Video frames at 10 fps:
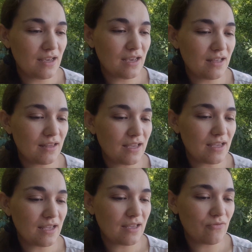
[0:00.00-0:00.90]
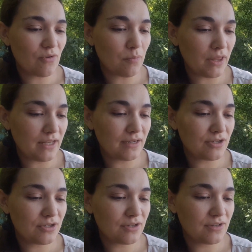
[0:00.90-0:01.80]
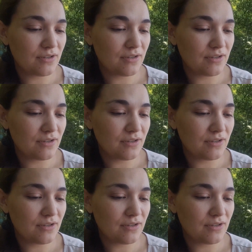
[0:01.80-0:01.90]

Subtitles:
and like I can replenish